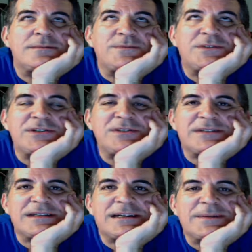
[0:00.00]

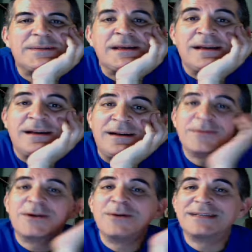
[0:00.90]
Tuesday,
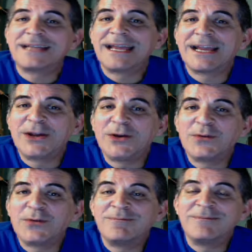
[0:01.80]
I'm going to
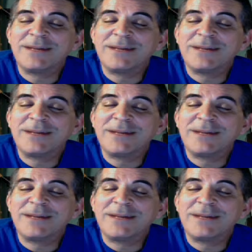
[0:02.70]
Cancun.